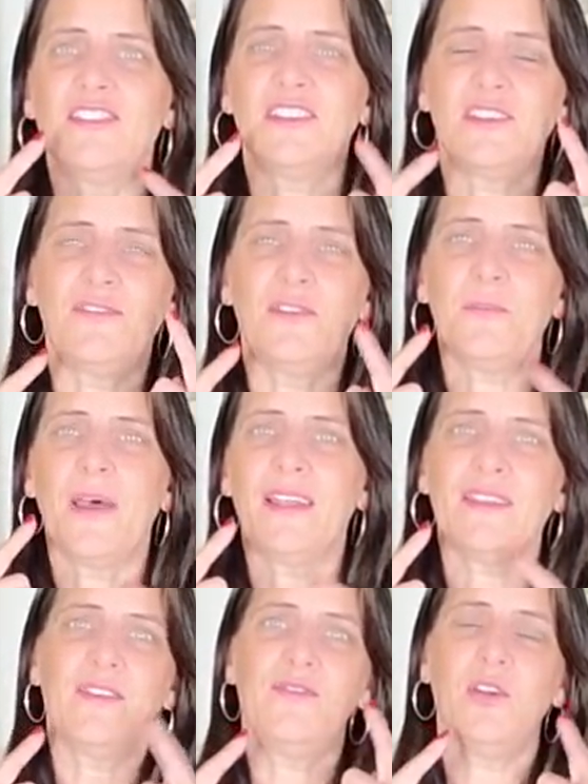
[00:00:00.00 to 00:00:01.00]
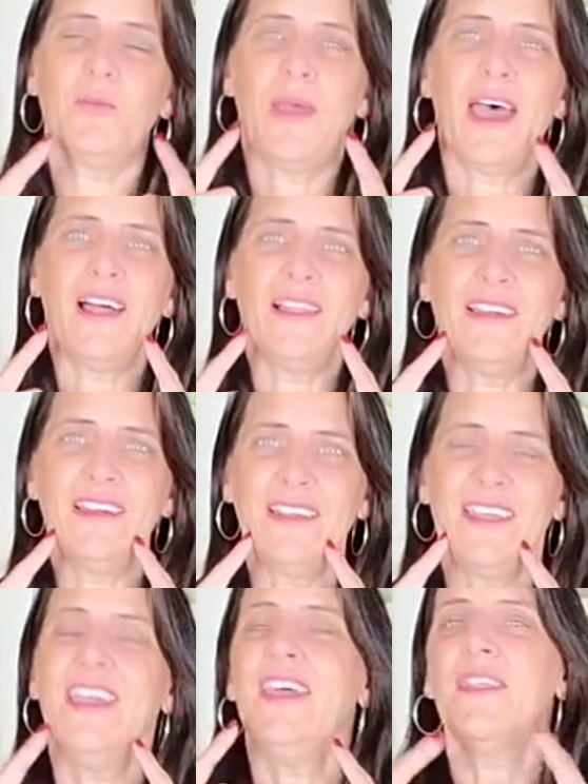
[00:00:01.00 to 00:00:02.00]
different parts of your palate
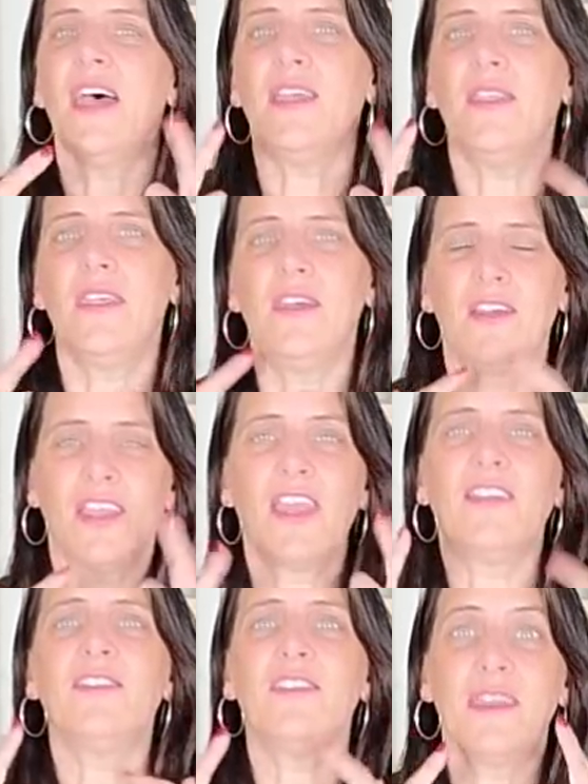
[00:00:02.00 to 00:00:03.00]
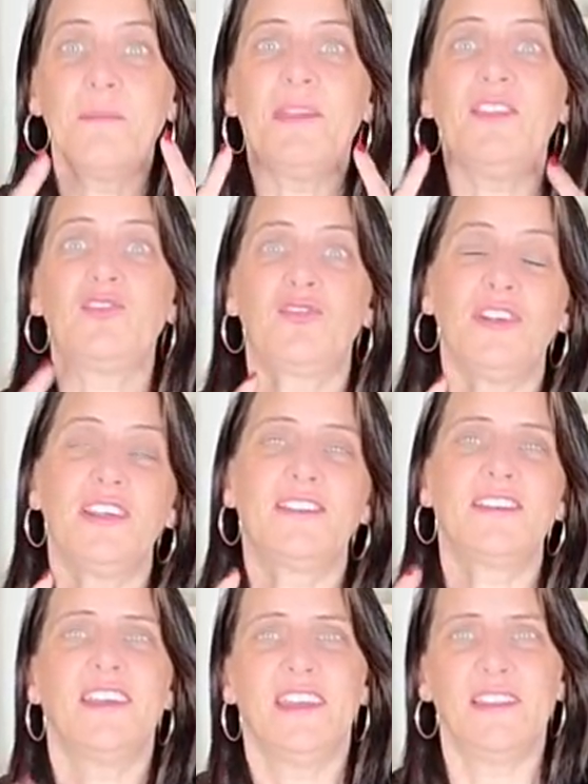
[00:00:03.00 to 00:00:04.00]
that are going to then be
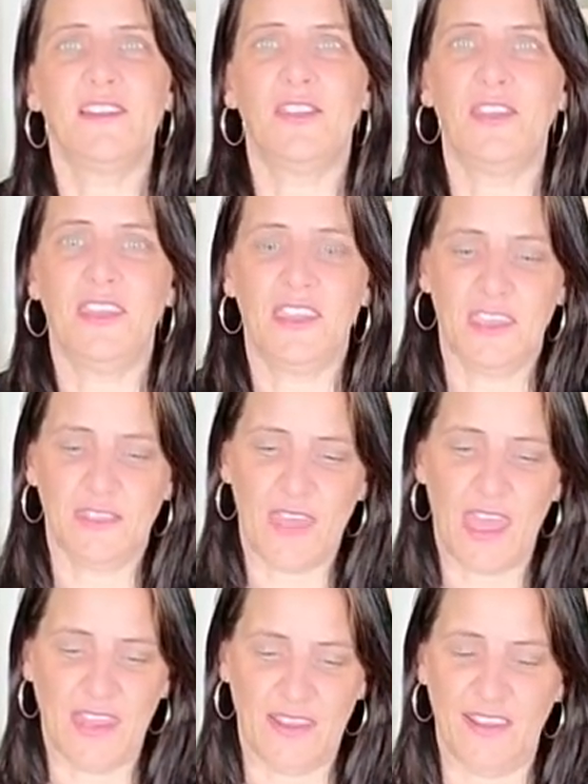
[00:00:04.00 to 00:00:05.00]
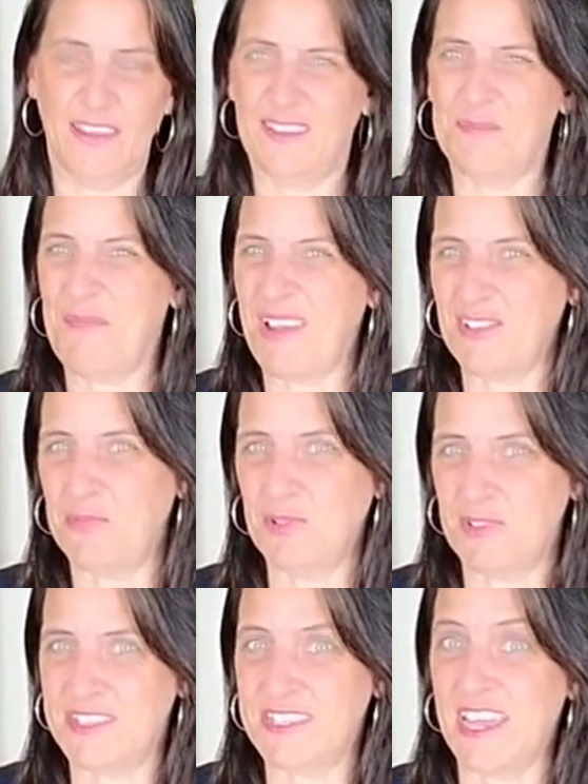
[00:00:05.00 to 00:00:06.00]
tricked into thinking that it is much
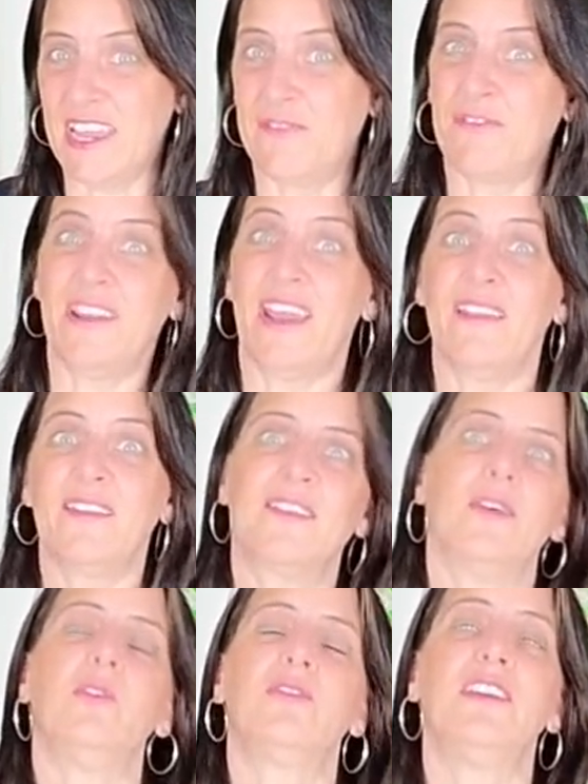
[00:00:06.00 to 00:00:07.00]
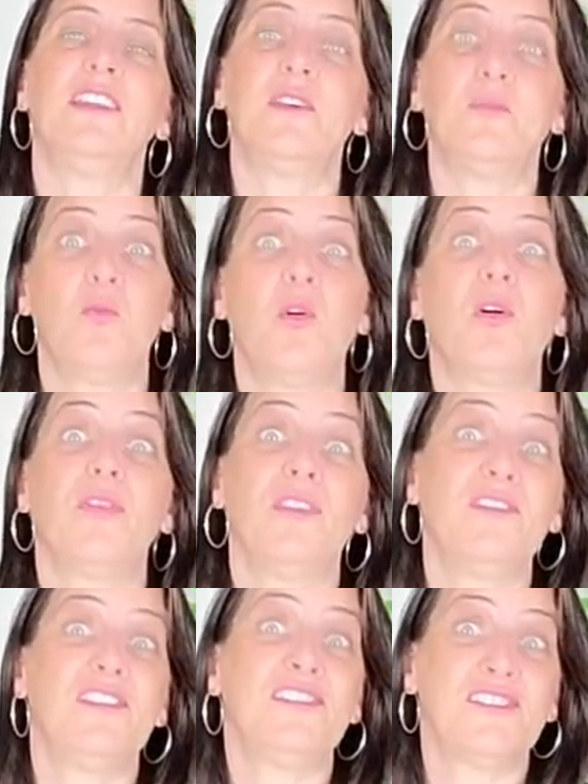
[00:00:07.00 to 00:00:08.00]
more savory and salty than what the
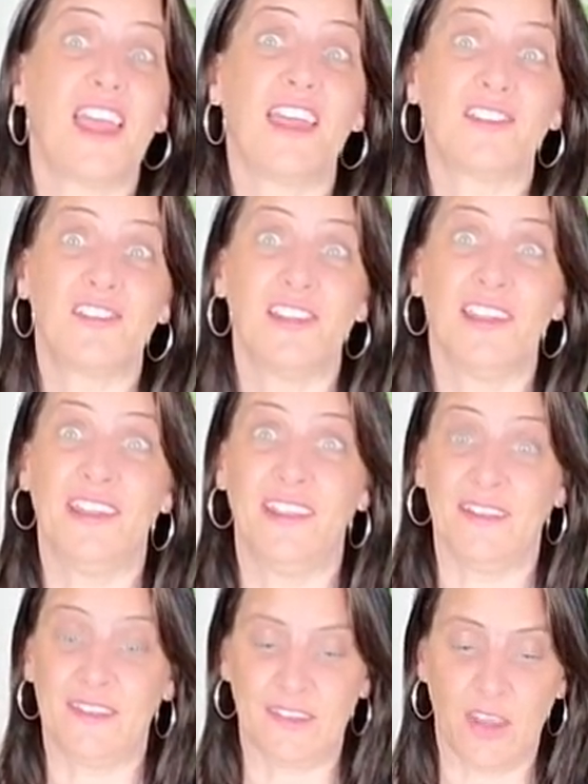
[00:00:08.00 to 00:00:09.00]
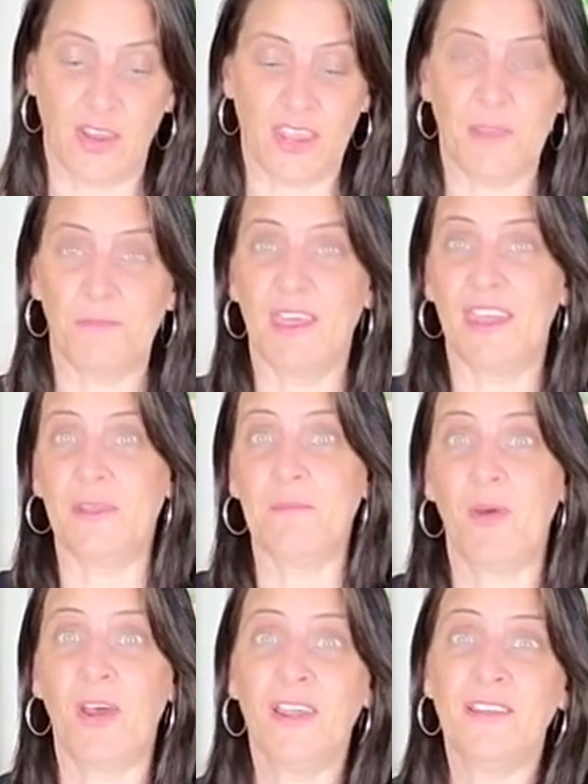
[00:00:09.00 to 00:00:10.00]
dish actually is. So keep that in
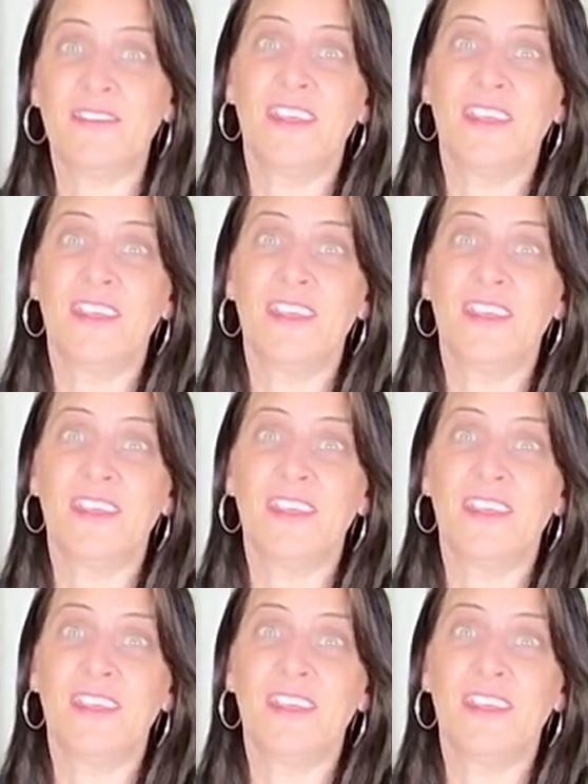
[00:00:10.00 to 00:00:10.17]
mind